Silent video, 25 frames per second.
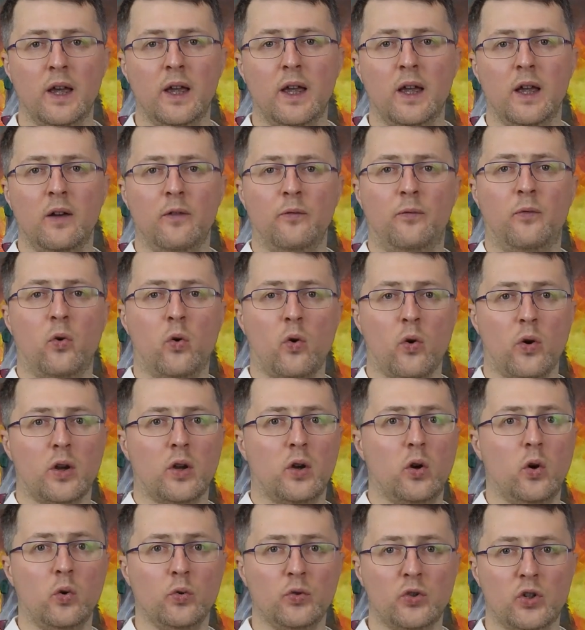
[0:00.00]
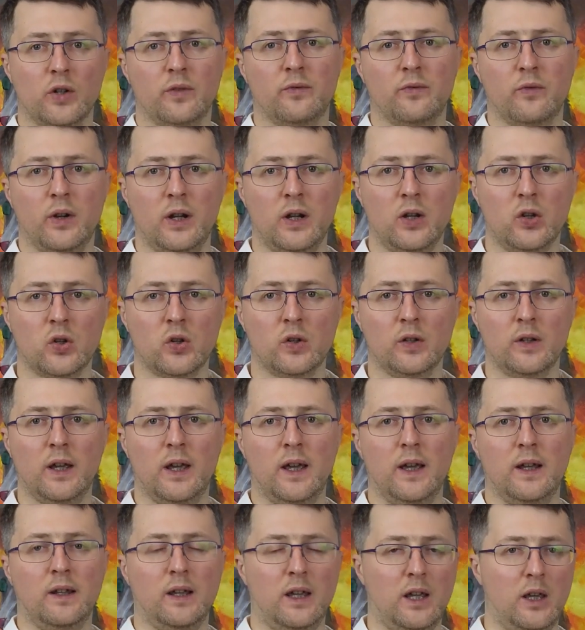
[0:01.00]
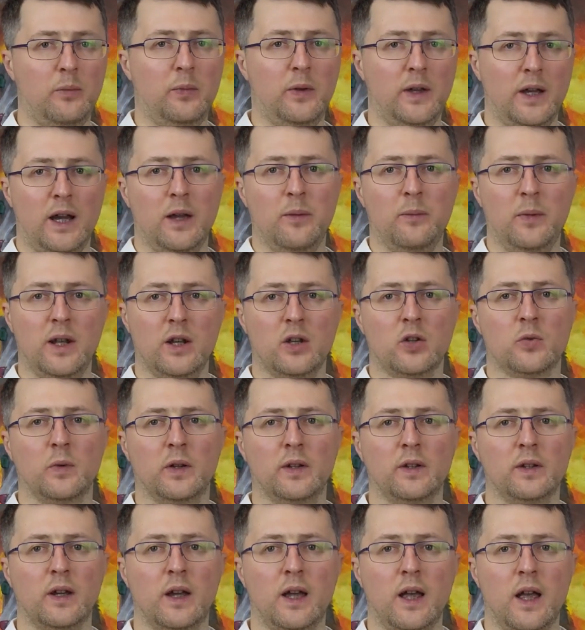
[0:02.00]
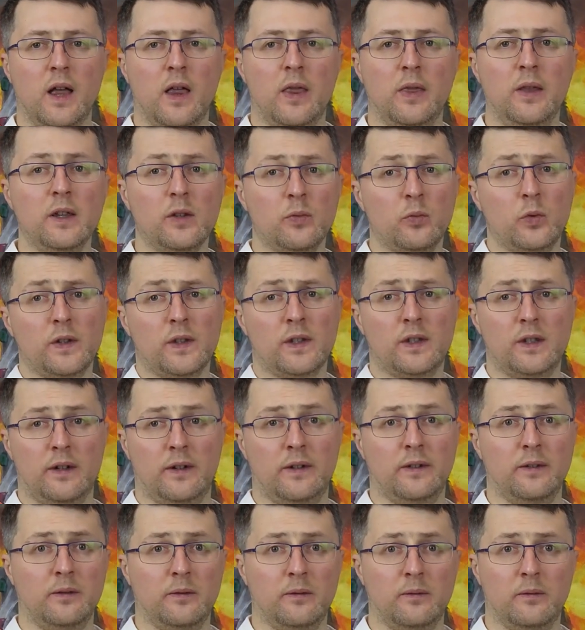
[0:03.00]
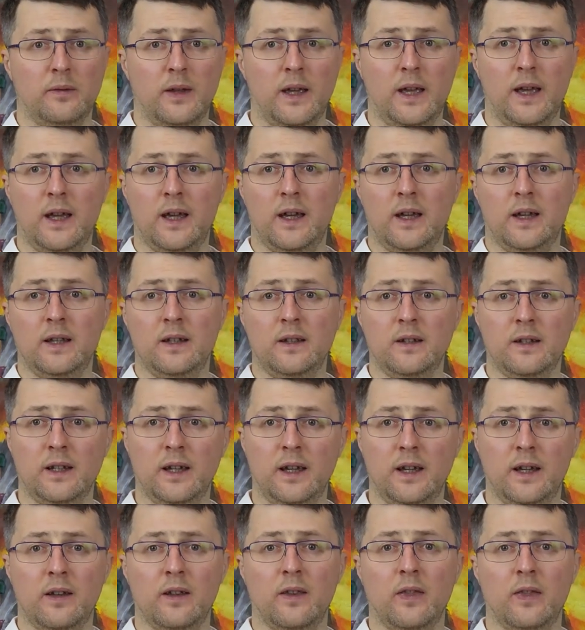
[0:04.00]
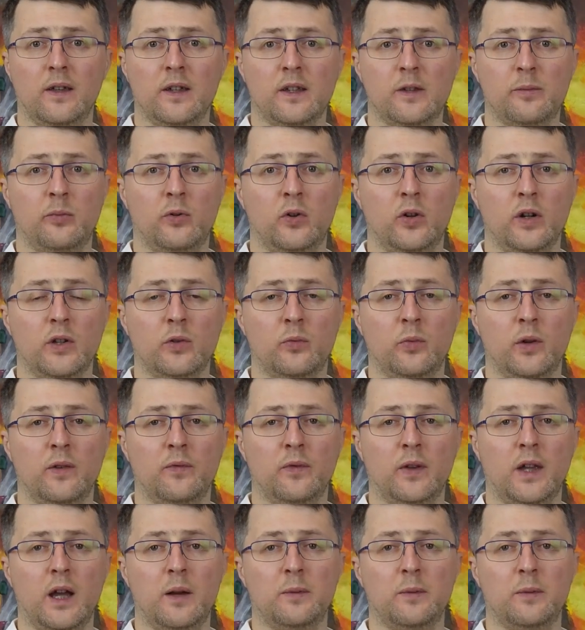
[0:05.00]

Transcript: for code generation and API management. This was done, and again at this point we've kept